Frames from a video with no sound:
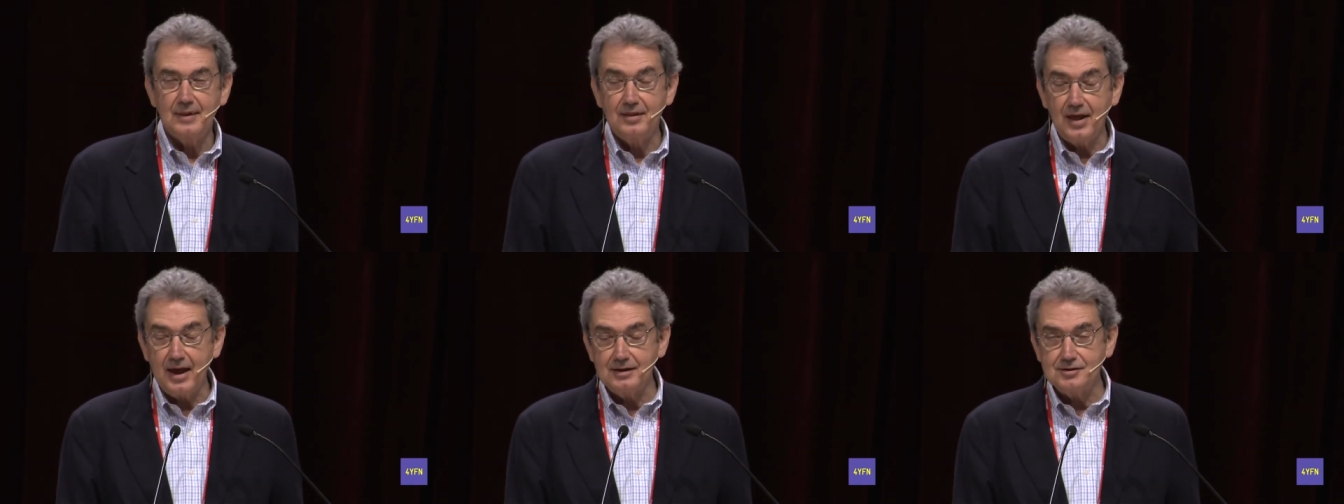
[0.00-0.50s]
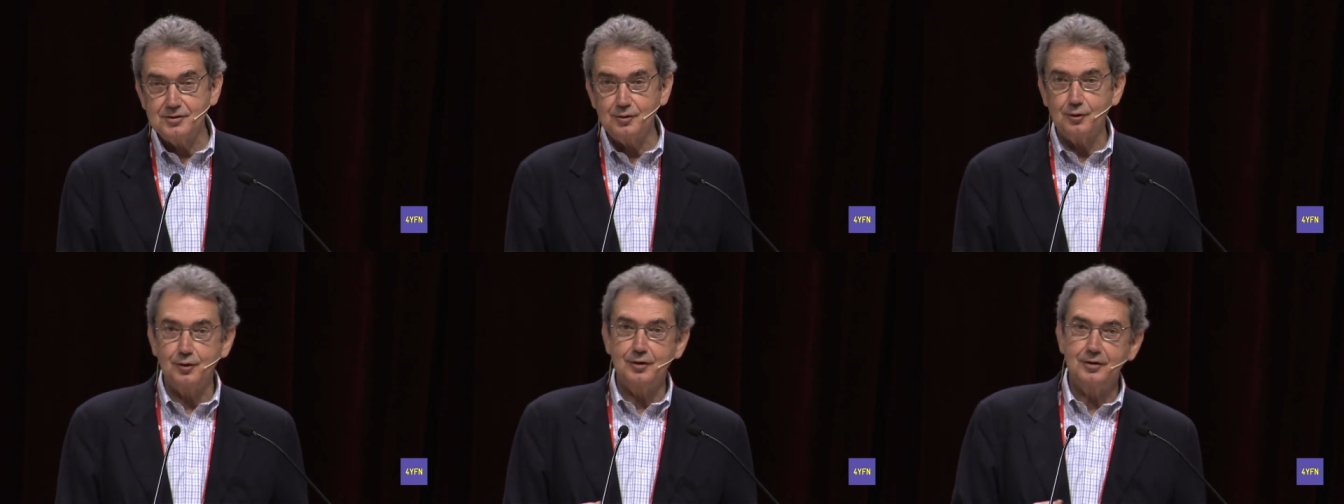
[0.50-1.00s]
thanks
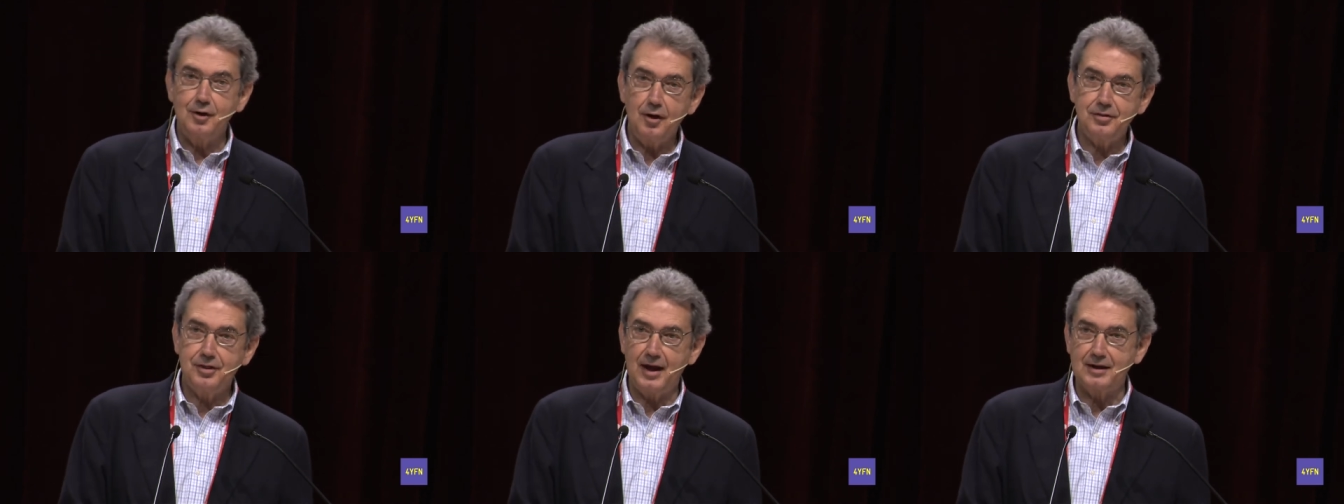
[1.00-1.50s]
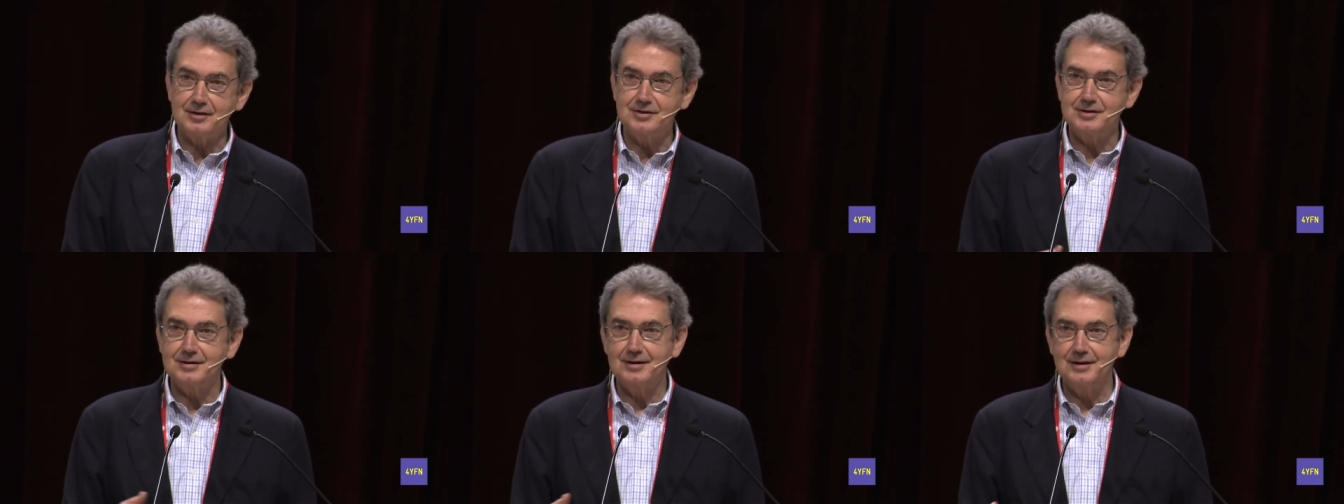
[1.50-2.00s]
or not
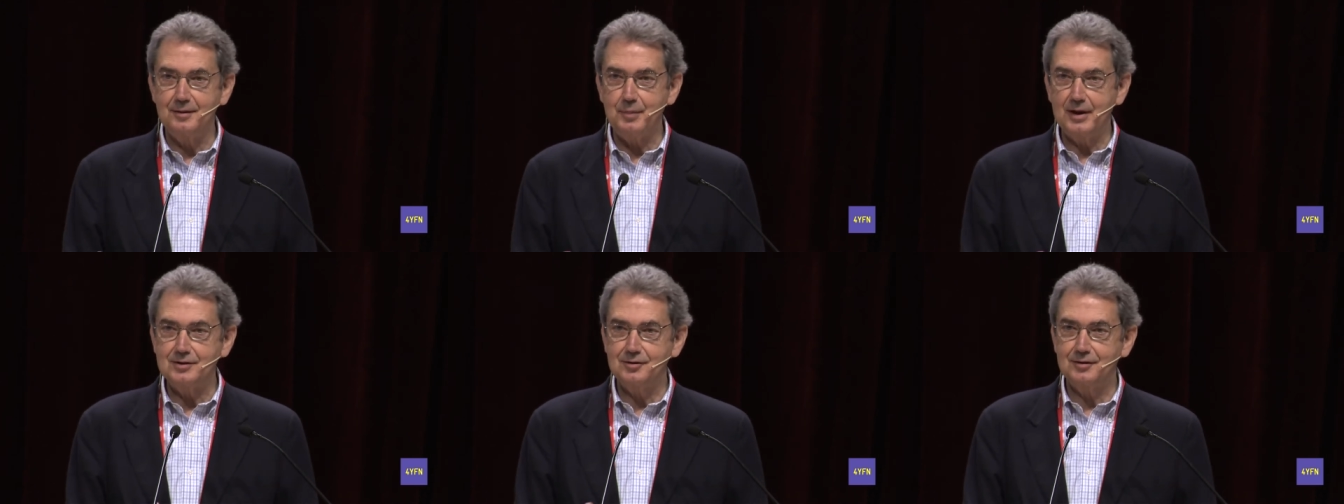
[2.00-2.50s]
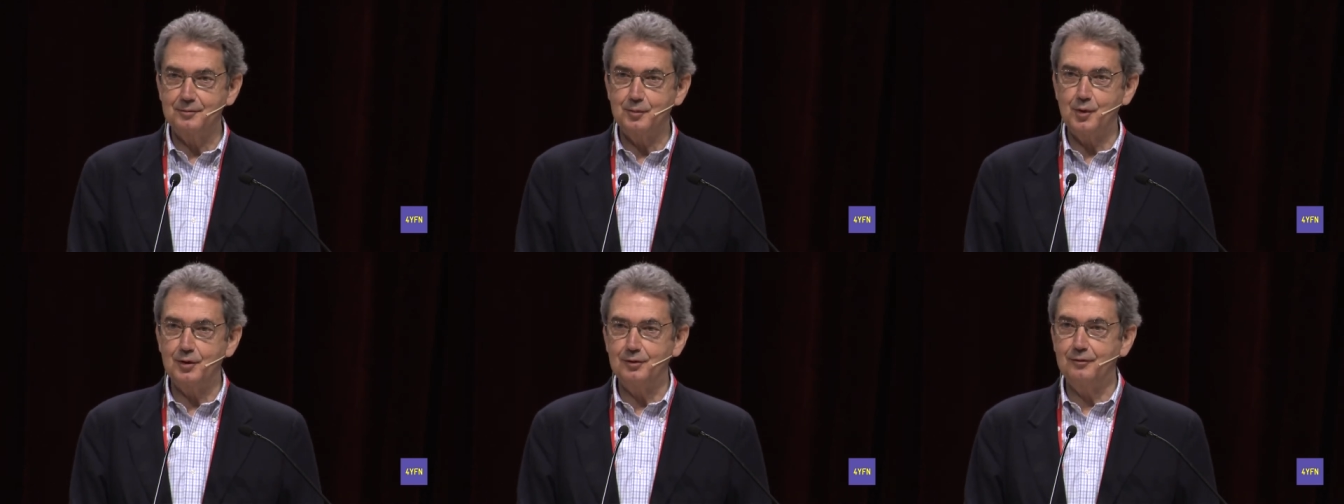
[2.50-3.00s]
thanks, it depends on the
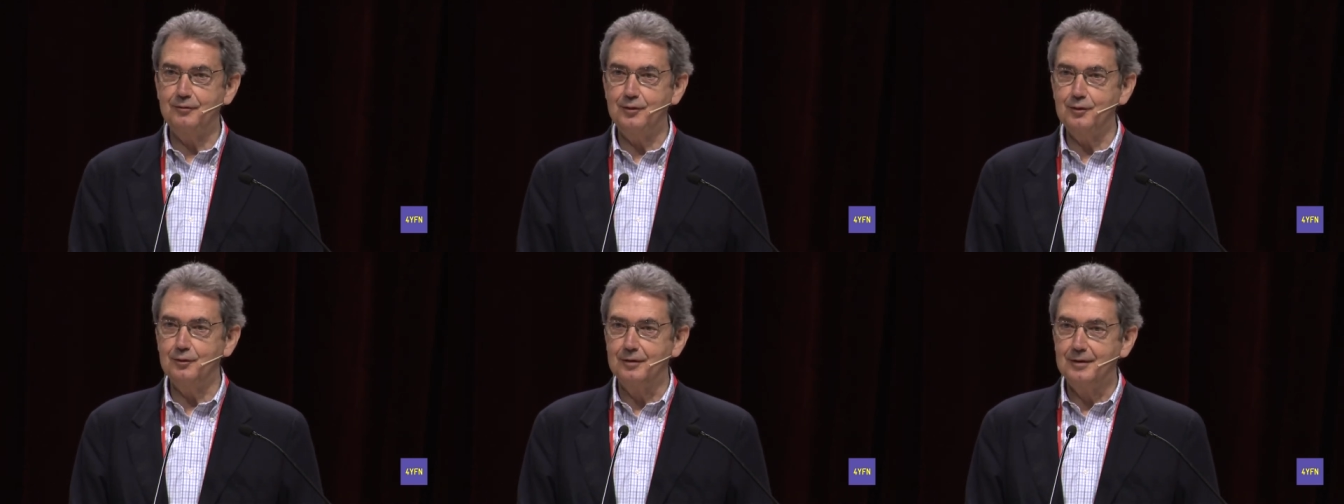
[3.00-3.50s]
point of view,